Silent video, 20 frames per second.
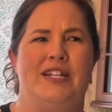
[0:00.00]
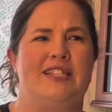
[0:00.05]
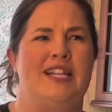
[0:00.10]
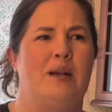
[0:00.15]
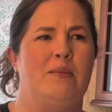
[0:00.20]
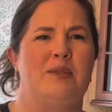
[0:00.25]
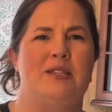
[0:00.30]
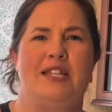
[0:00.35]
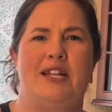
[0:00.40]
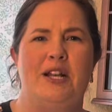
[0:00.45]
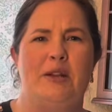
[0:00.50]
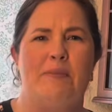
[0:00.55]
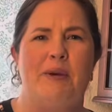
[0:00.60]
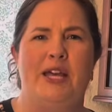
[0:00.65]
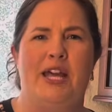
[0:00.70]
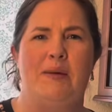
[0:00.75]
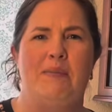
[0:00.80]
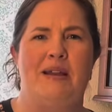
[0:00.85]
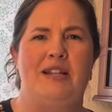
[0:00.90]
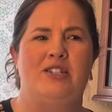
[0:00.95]
I was there to pick
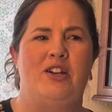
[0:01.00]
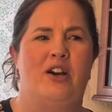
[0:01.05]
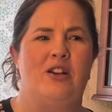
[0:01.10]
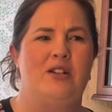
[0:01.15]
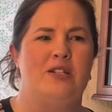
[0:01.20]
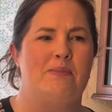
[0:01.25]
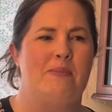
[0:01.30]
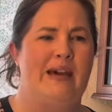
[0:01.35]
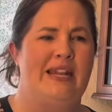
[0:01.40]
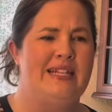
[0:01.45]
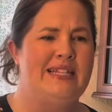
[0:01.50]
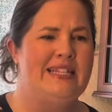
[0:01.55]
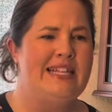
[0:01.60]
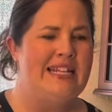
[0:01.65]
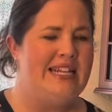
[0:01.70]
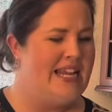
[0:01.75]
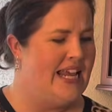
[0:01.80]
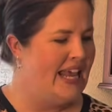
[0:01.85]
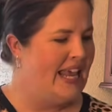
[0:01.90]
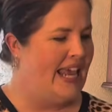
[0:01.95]
up my daughter's
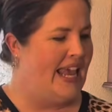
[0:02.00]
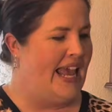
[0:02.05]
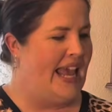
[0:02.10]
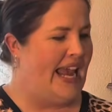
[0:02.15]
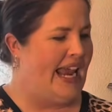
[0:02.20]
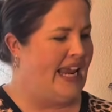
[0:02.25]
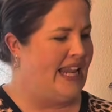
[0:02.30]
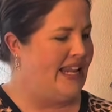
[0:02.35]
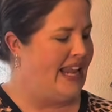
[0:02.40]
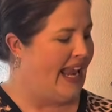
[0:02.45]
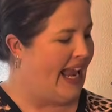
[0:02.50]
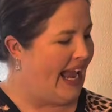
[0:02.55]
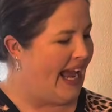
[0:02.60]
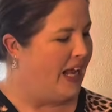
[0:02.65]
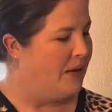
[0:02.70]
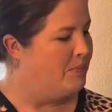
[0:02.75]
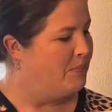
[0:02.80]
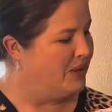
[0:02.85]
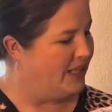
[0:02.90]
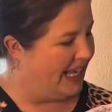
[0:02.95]
medicine, and they
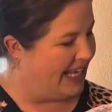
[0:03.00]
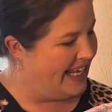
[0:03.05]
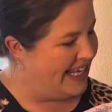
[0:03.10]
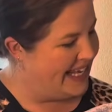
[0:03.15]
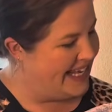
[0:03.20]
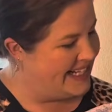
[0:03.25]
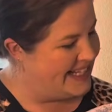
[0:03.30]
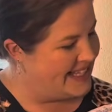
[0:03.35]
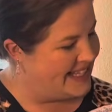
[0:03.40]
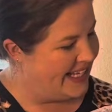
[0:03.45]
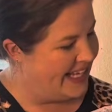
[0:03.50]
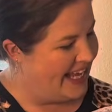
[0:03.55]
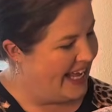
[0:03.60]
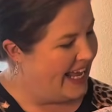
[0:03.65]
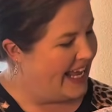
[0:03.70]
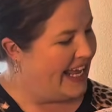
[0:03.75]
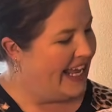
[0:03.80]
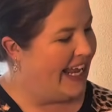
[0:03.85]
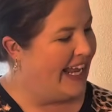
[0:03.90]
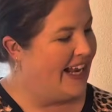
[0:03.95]
had blankets,
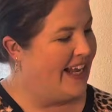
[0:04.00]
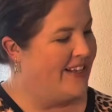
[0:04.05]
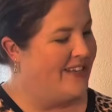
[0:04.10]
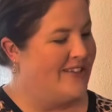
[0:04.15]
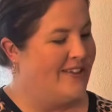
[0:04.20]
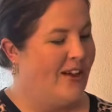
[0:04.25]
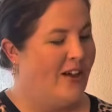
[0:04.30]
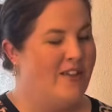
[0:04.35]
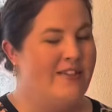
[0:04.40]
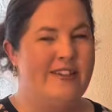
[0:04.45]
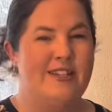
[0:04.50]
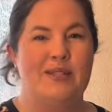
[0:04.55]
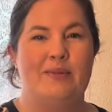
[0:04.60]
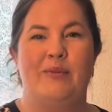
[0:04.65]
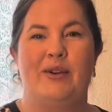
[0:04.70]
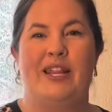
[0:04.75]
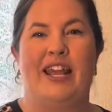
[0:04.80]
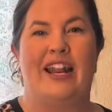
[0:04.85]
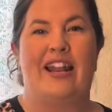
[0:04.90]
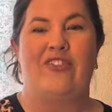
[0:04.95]
and I saw this
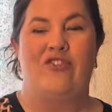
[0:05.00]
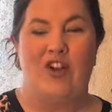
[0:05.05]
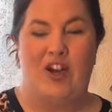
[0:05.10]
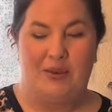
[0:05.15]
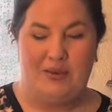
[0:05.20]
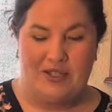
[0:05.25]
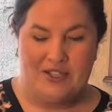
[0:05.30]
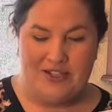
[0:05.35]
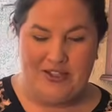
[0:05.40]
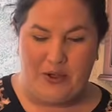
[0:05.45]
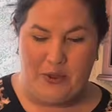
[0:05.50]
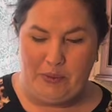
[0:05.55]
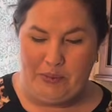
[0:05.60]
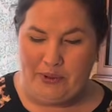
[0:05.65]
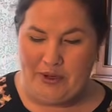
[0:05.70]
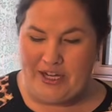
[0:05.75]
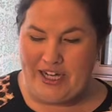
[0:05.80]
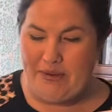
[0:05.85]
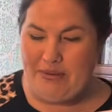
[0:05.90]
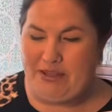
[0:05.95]
one, and I thought it was so
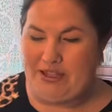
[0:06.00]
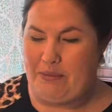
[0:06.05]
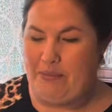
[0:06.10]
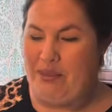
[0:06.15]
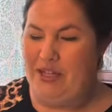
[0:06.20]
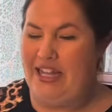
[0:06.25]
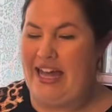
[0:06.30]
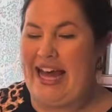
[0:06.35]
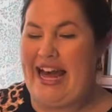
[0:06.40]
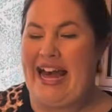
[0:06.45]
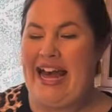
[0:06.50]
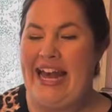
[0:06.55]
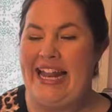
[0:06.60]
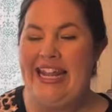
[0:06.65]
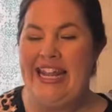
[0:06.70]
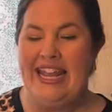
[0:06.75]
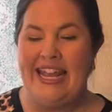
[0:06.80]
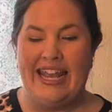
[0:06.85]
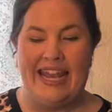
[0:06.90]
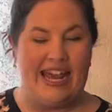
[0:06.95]
pretty with the plaid
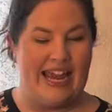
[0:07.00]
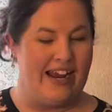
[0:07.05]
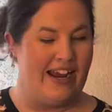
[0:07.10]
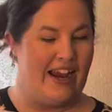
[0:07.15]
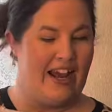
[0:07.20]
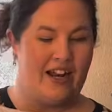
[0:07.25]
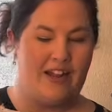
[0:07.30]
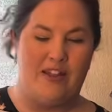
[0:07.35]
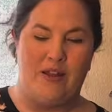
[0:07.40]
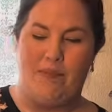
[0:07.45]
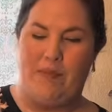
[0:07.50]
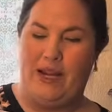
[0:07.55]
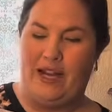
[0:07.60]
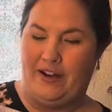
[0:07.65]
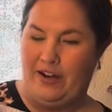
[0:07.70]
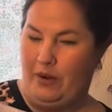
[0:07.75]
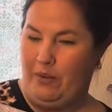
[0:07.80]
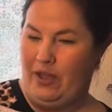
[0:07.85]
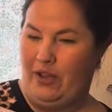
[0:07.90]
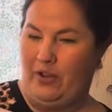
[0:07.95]
and kind of the
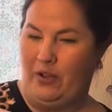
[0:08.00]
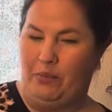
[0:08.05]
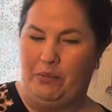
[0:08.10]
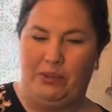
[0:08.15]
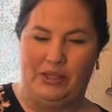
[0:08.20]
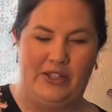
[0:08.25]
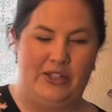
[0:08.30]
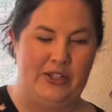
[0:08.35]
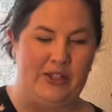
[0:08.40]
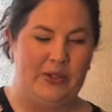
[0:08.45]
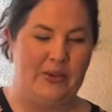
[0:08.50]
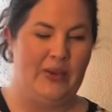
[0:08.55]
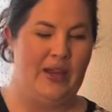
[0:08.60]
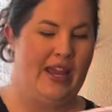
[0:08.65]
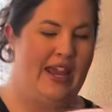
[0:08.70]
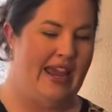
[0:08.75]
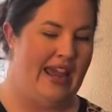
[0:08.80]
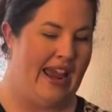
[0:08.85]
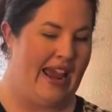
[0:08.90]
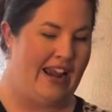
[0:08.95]
periwinkle blue,
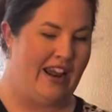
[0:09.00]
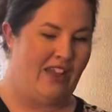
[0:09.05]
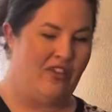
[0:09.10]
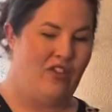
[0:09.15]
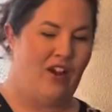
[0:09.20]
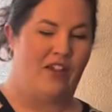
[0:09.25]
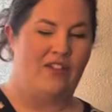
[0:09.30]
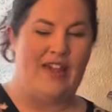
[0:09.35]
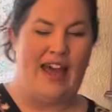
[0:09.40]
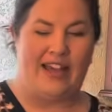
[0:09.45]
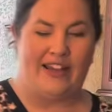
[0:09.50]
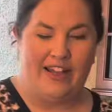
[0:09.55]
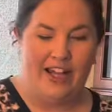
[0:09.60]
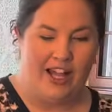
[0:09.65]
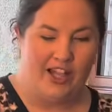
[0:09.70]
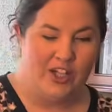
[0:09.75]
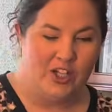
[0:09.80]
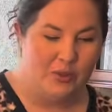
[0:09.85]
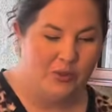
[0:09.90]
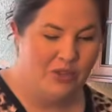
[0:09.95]
and I thought that
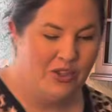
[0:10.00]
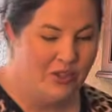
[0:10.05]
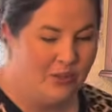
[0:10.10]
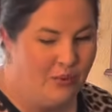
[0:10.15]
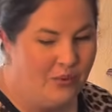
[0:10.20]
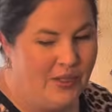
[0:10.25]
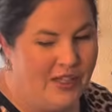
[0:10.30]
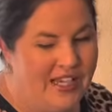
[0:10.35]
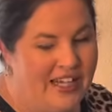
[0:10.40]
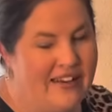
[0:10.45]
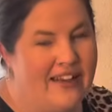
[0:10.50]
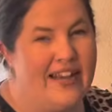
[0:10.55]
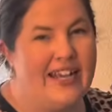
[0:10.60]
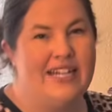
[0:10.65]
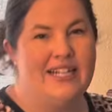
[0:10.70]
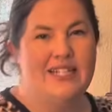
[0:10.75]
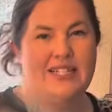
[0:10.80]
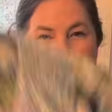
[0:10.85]
color would look really nice.